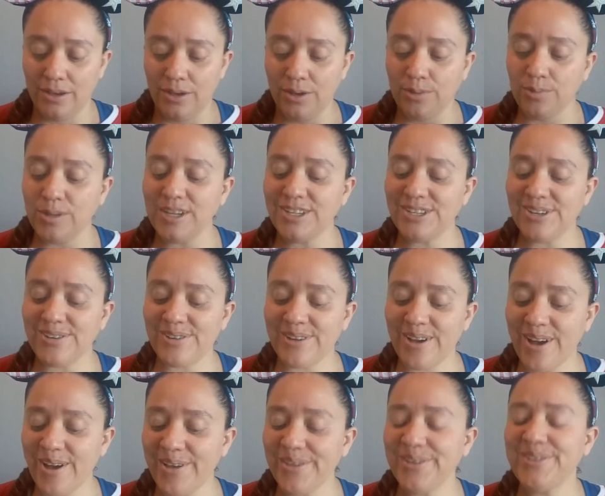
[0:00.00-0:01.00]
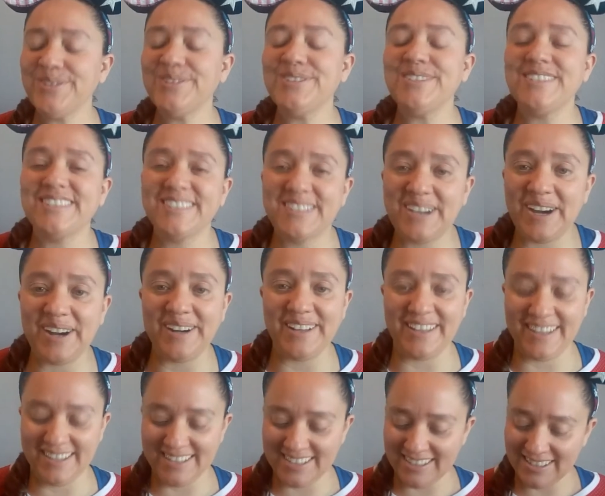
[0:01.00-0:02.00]
We shall call her
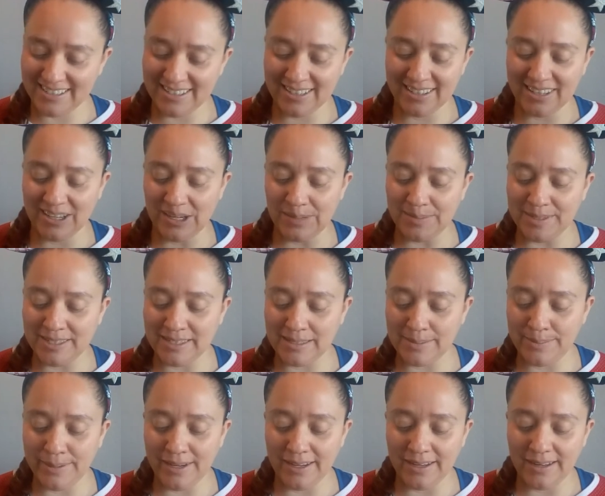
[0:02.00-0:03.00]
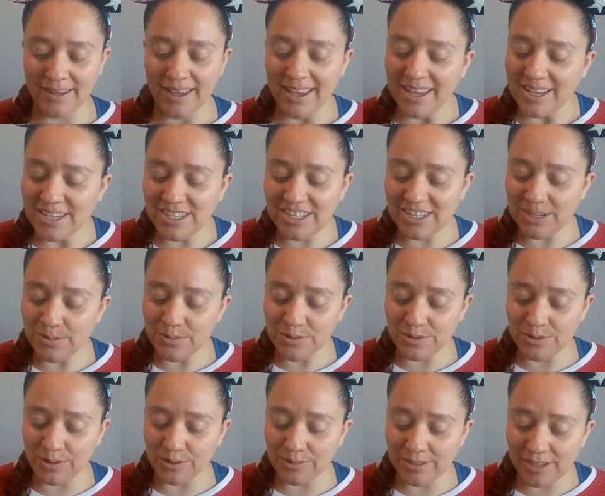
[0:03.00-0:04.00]
Scarlette, declared Mrs. Beane. She will
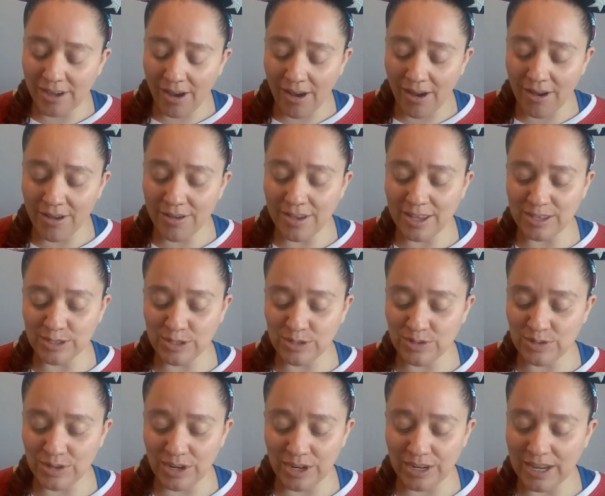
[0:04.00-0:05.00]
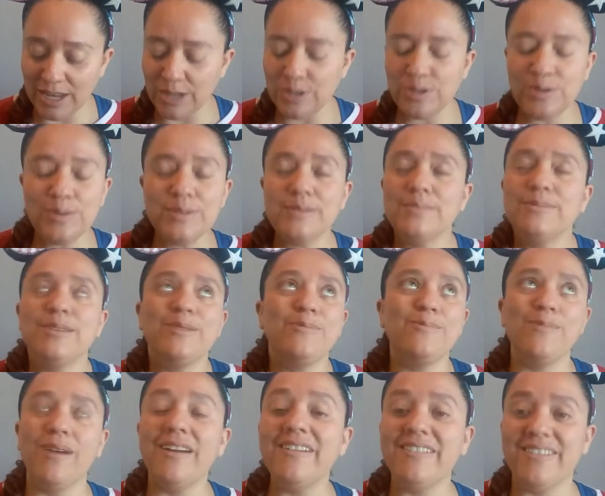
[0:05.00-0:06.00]
grow tall and strong and do something
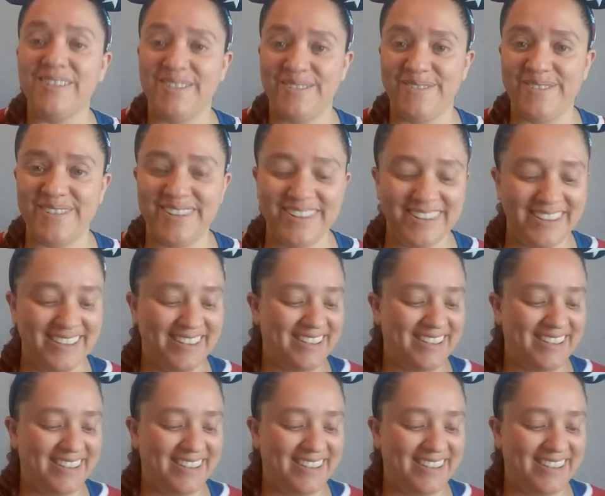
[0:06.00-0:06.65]
wonderful.